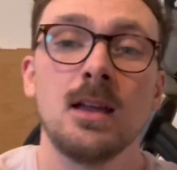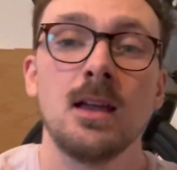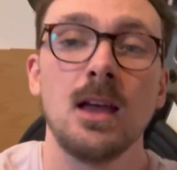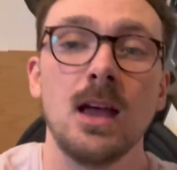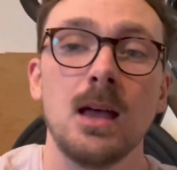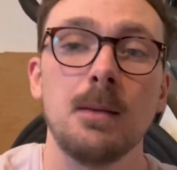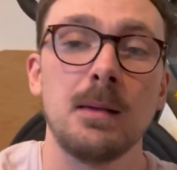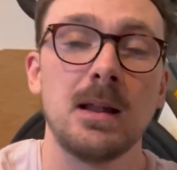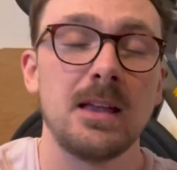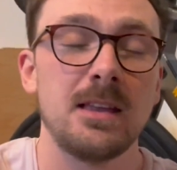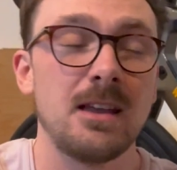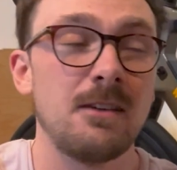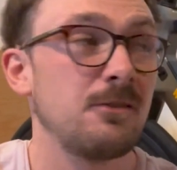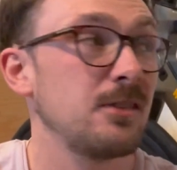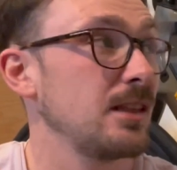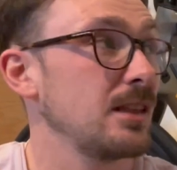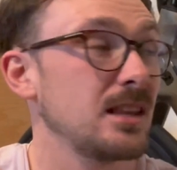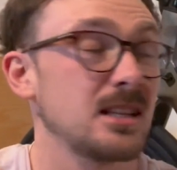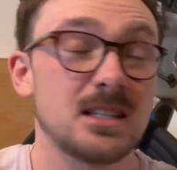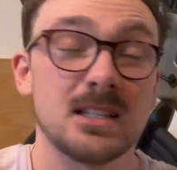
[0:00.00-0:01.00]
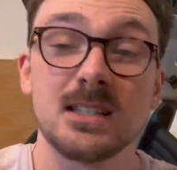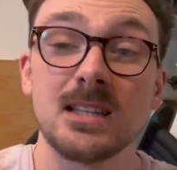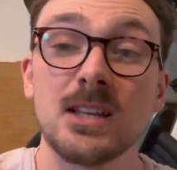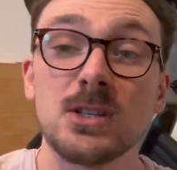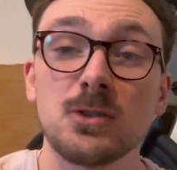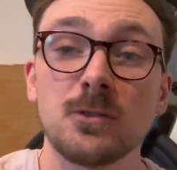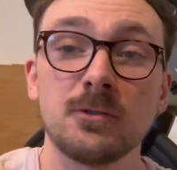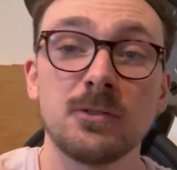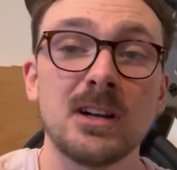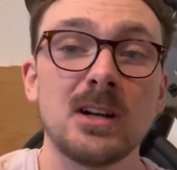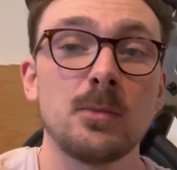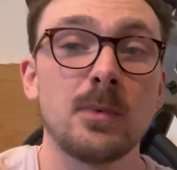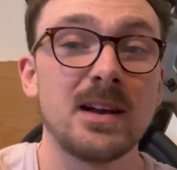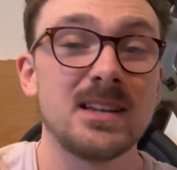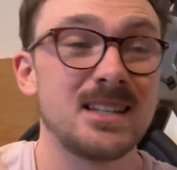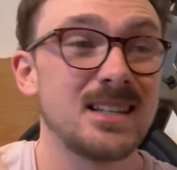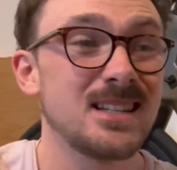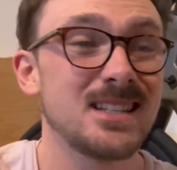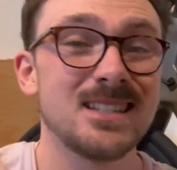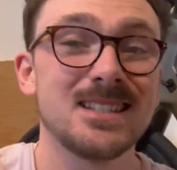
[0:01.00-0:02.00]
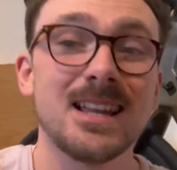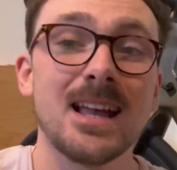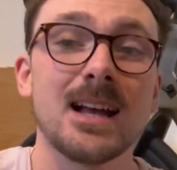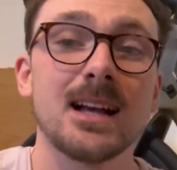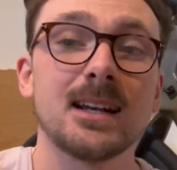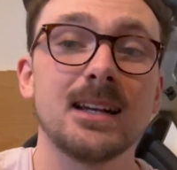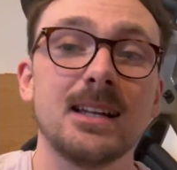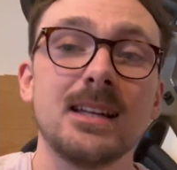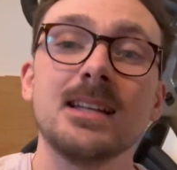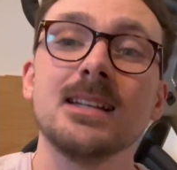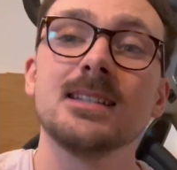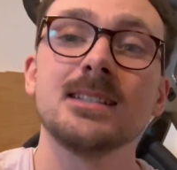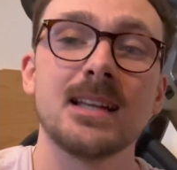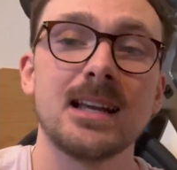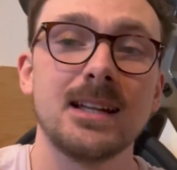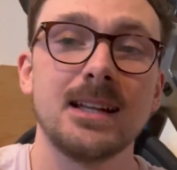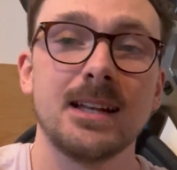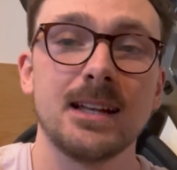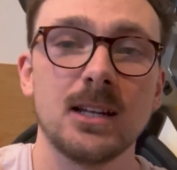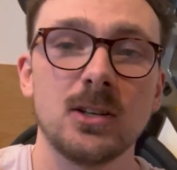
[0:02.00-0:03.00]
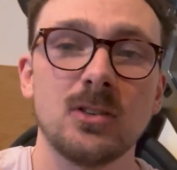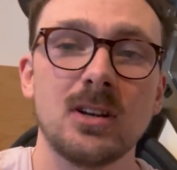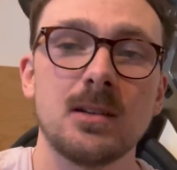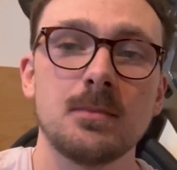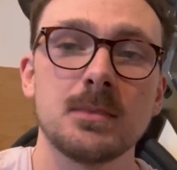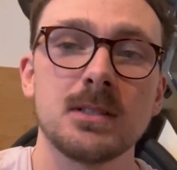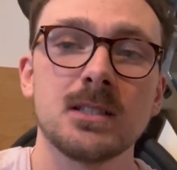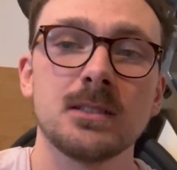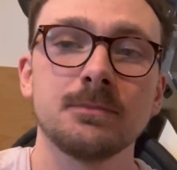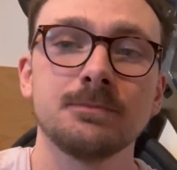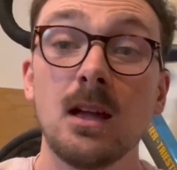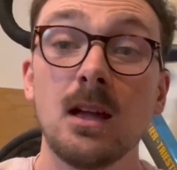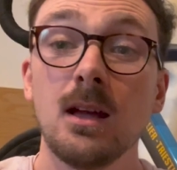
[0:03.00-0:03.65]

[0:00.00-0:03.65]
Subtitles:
and then everything that's essential for it, weighs exactly 10 kilograms.